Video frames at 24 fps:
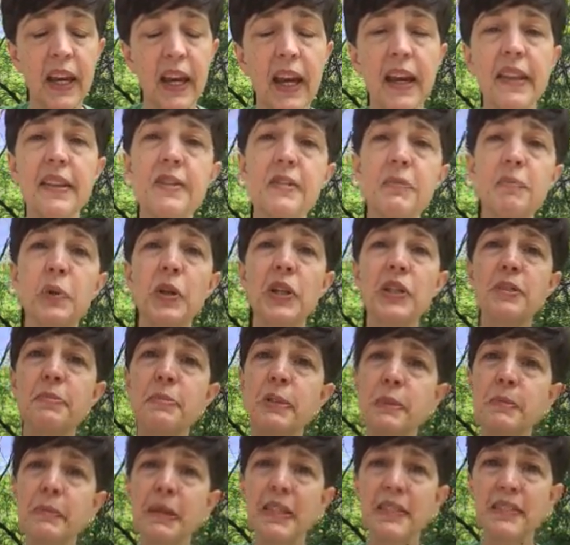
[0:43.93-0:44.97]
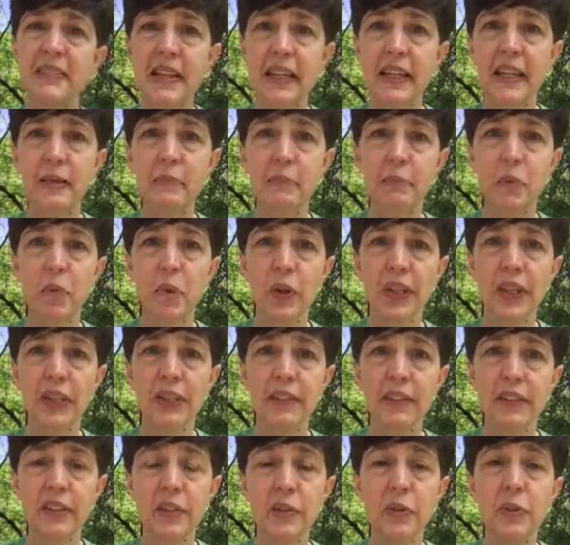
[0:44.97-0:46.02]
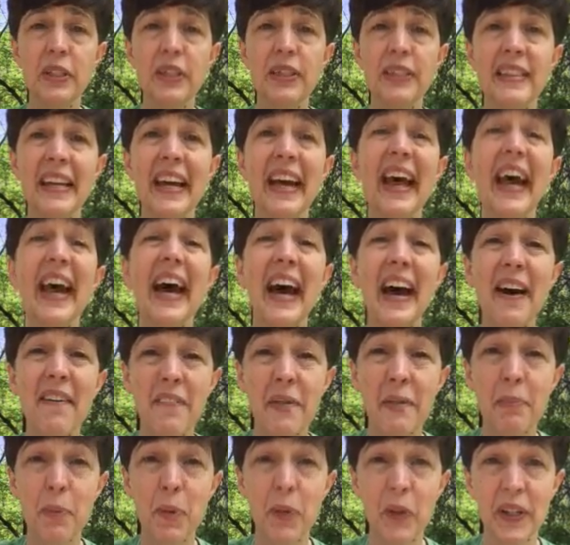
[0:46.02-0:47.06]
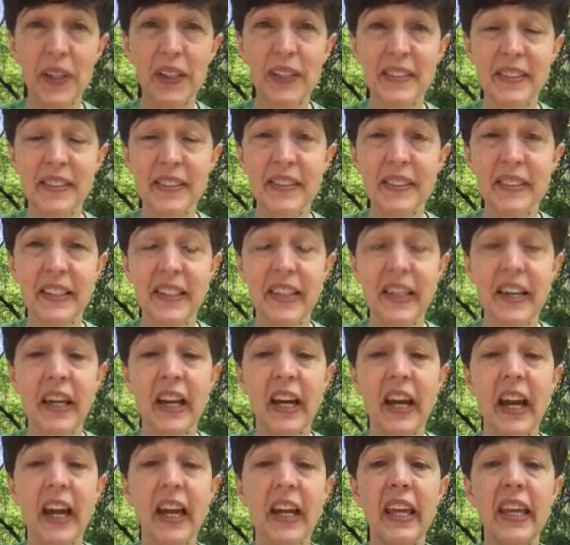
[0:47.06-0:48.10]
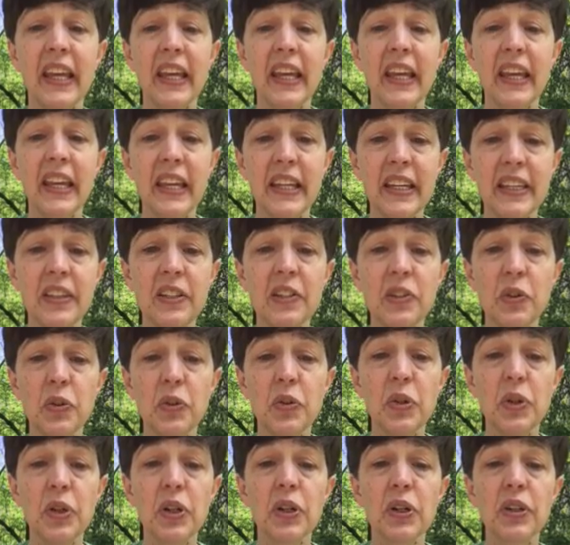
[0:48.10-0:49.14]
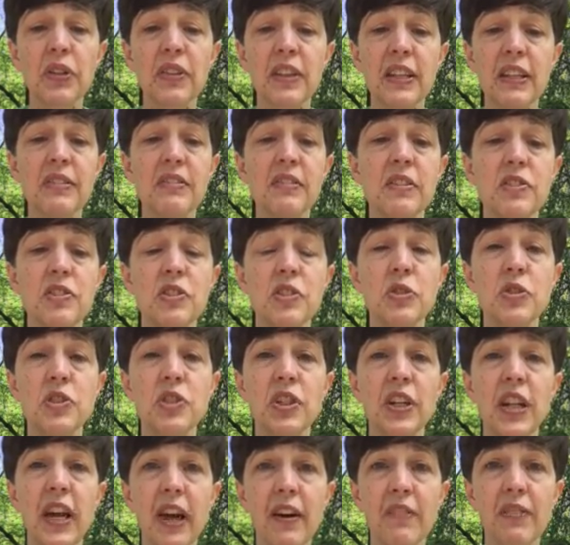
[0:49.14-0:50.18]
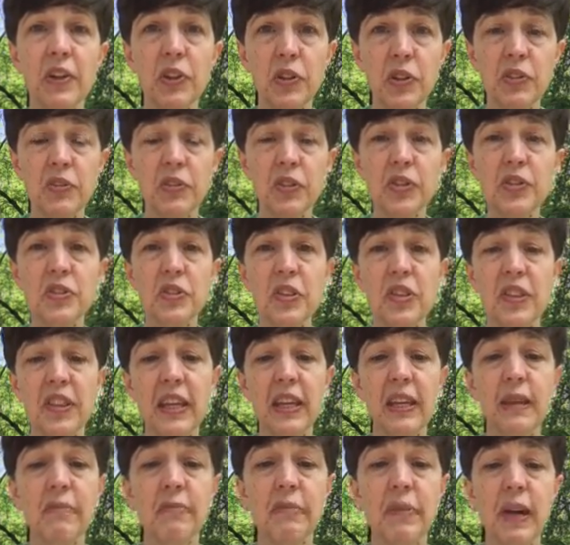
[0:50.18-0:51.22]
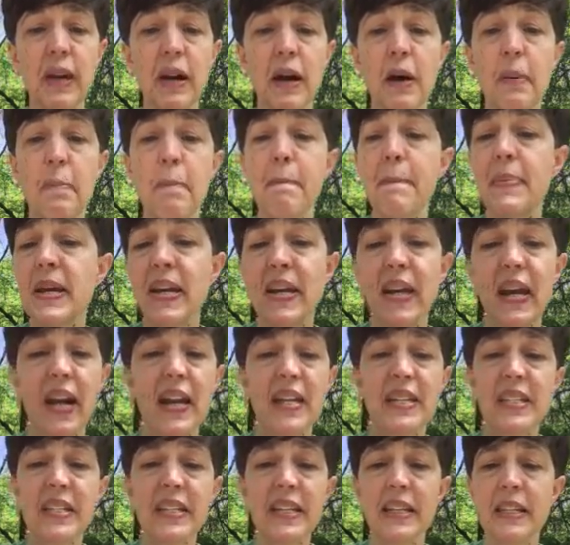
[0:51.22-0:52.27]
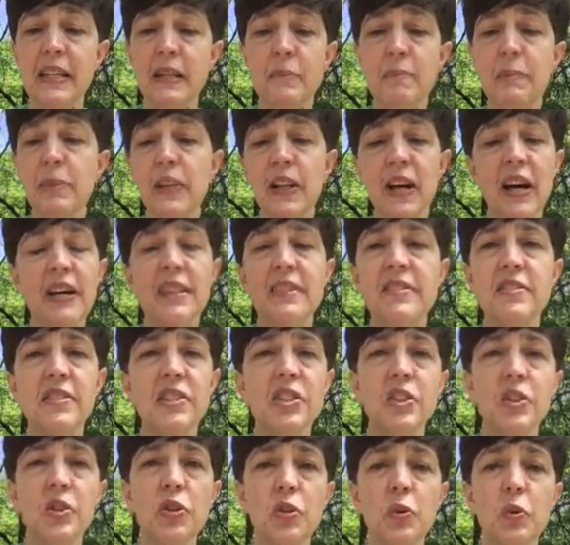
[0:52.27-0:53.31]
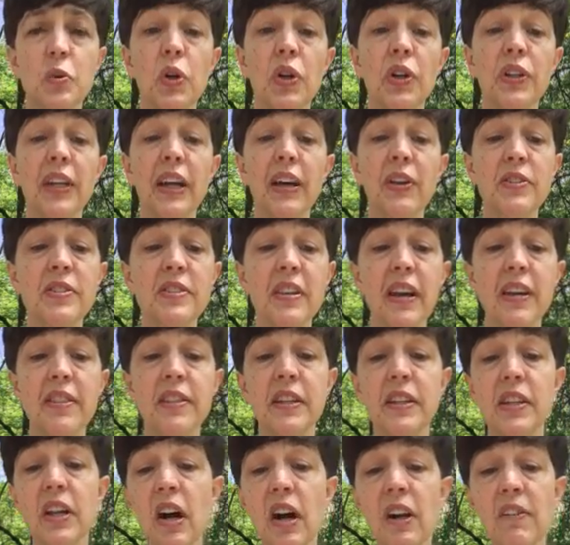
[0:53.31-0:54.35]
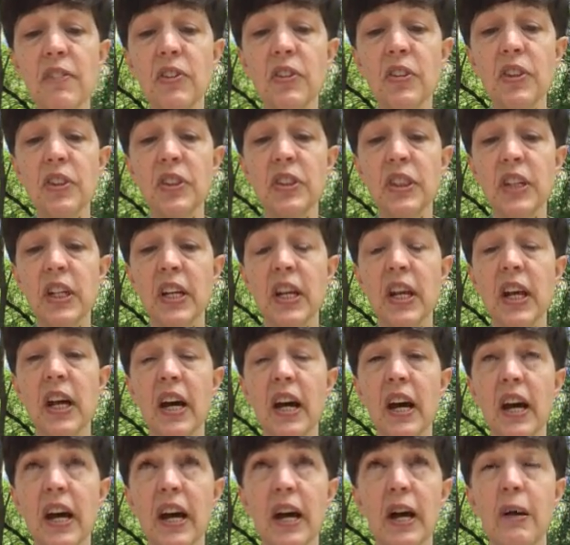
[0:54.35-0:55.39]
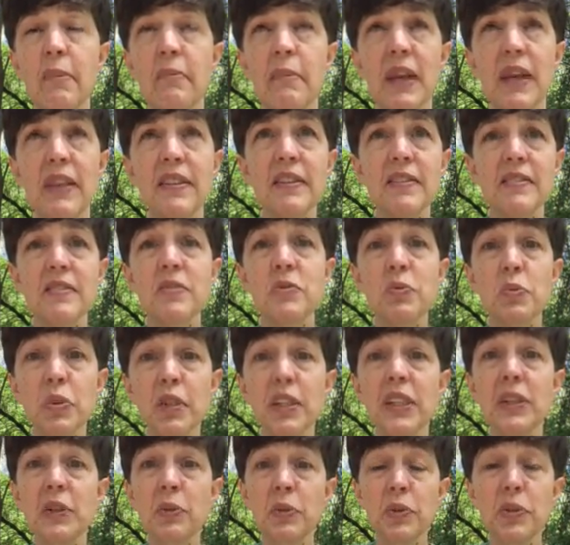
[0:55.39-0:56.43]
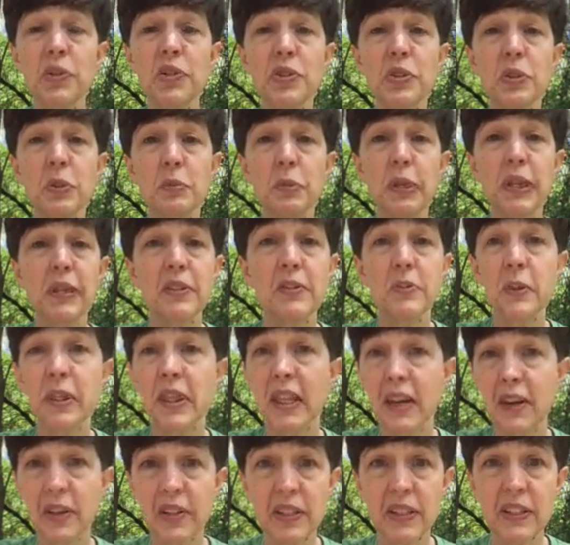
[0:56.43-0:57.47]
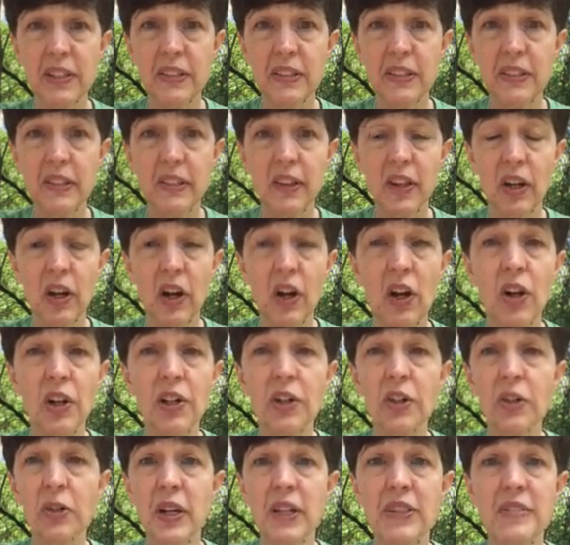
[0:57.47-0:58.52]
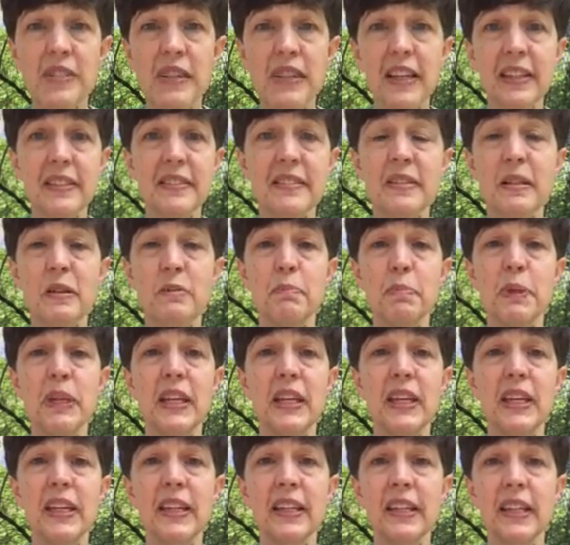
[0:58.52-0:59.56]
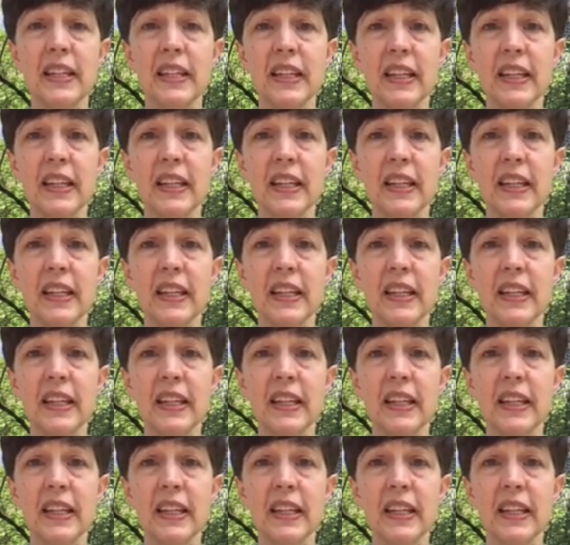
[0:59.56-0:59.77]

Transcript: And this brings me to my second point. You need to have a point. In your thesis, you should have a universal theme, a big idea that applies to the world outside the novel. And this is really crucial because without it, all your essay ends up being